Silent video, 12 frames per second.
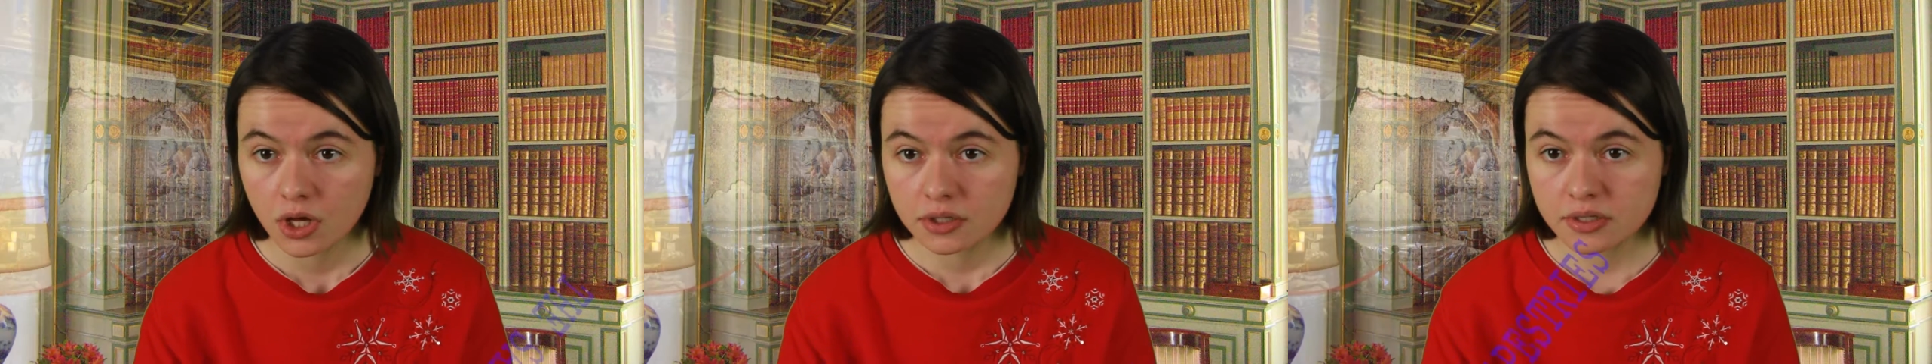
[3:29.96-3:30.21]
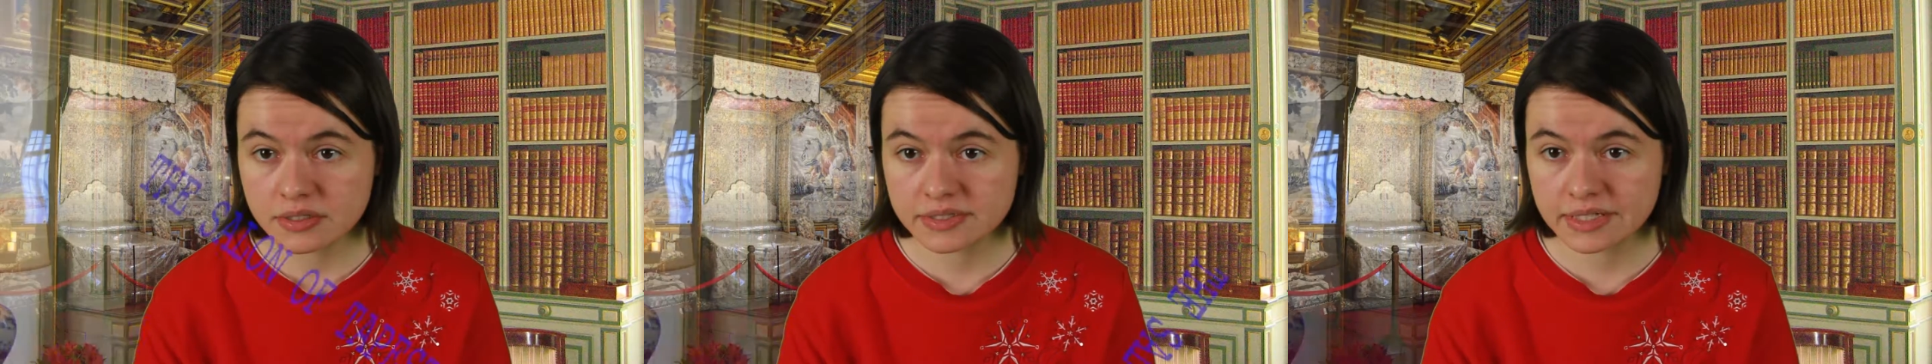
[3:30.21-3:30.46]

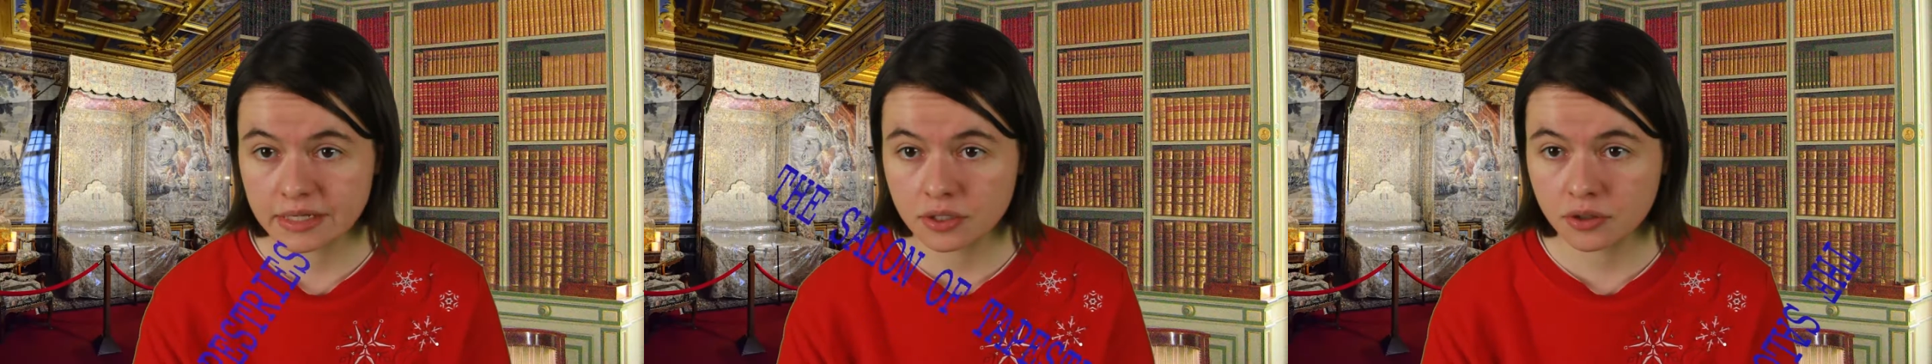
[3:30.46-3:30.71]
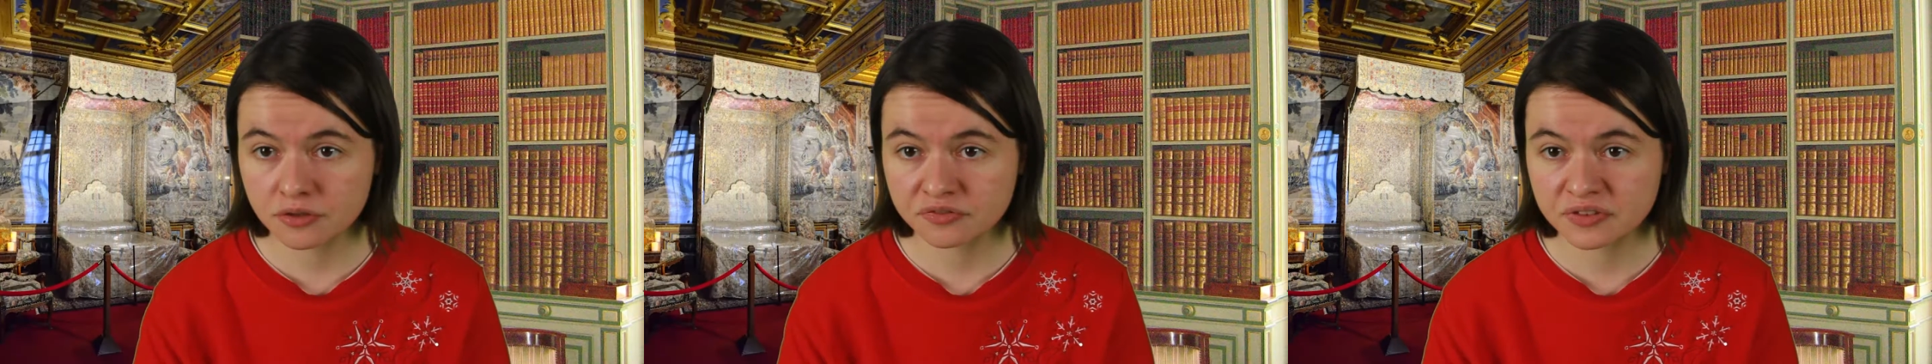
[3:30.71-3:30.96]
The
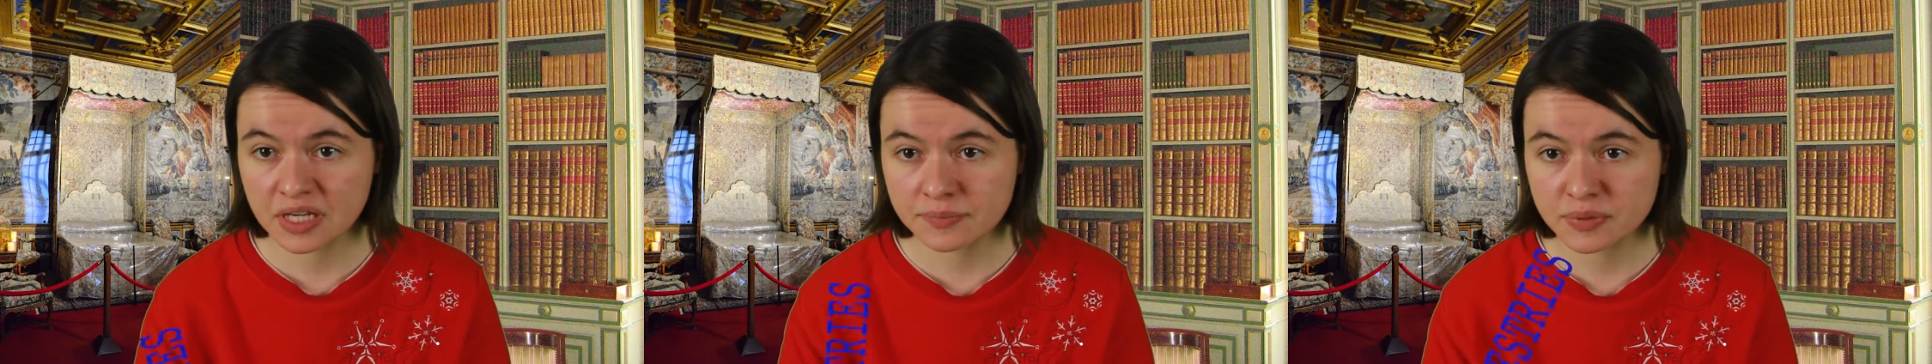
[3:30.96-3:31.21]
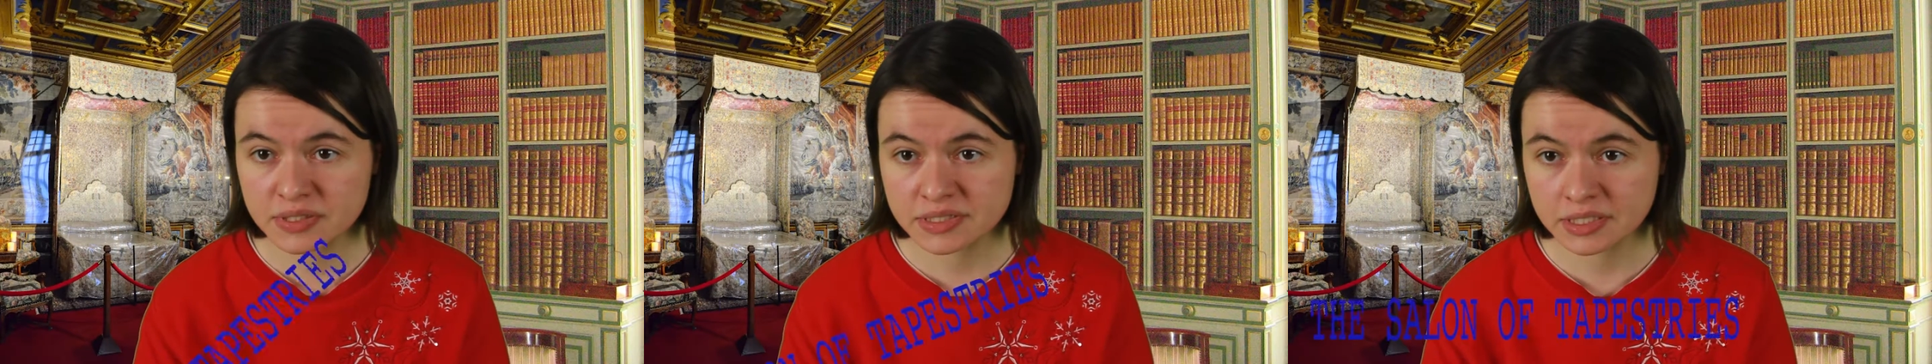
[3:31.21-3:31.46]
Salon of
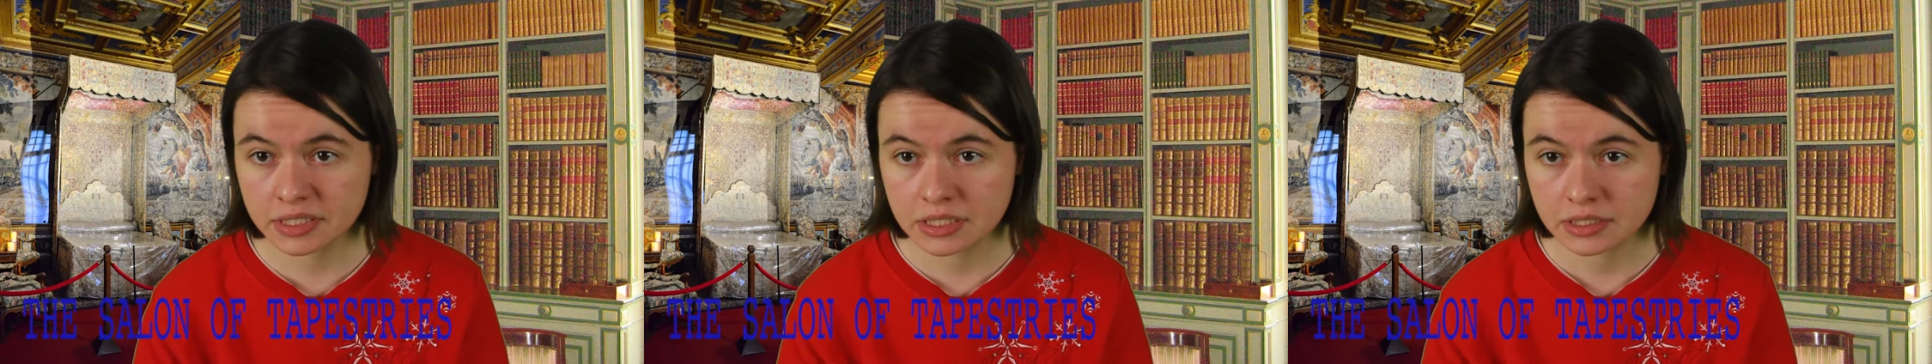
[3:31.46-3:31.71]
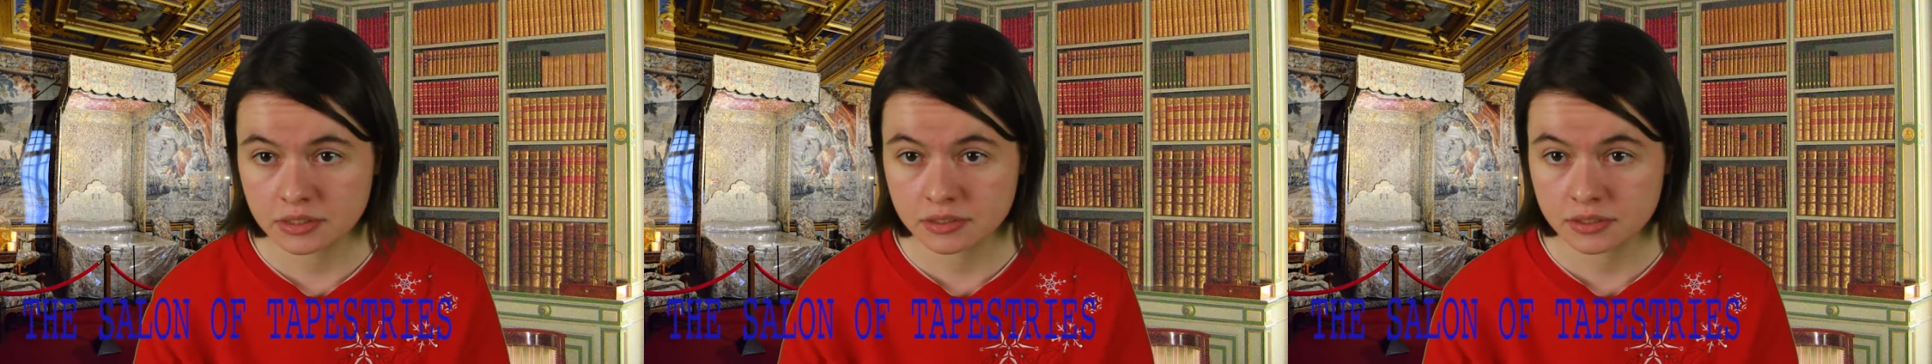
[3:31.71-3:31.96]

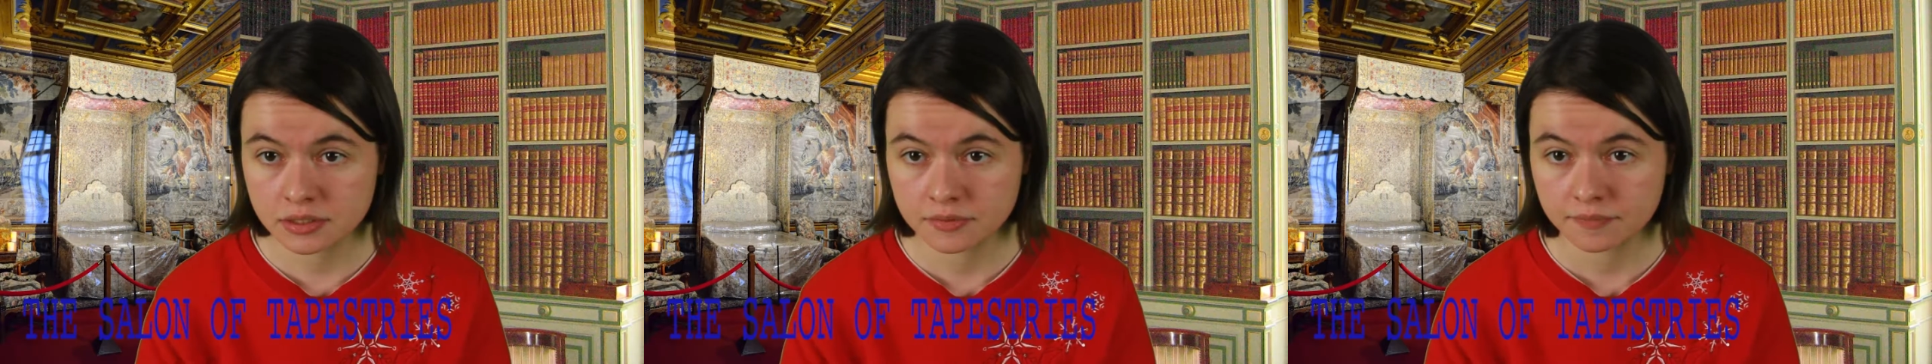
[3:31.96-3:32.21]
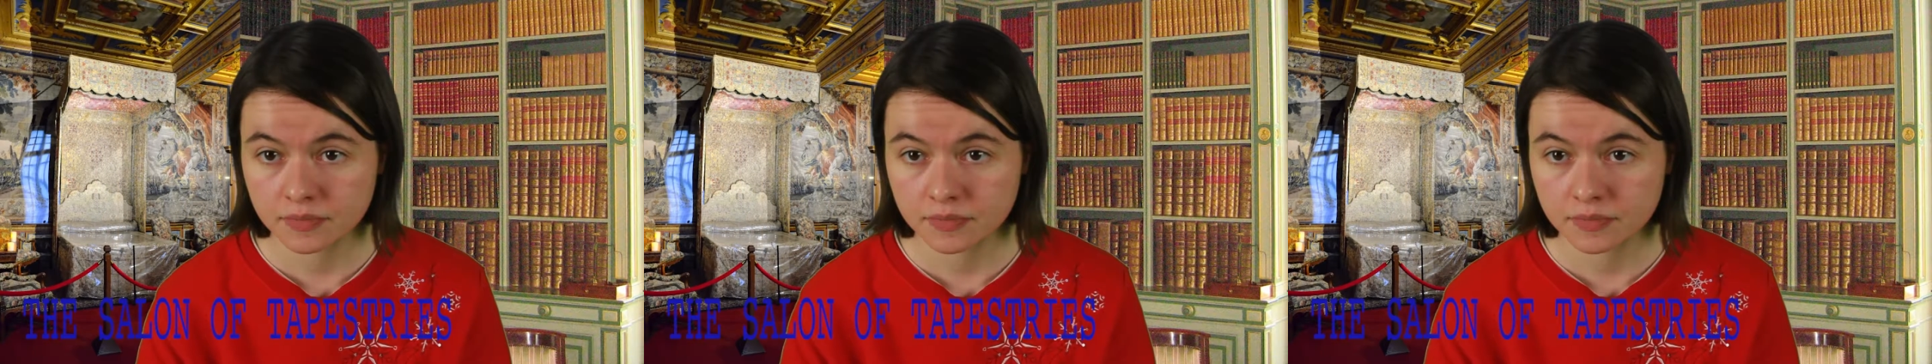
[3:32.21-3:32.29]
Tapisseries.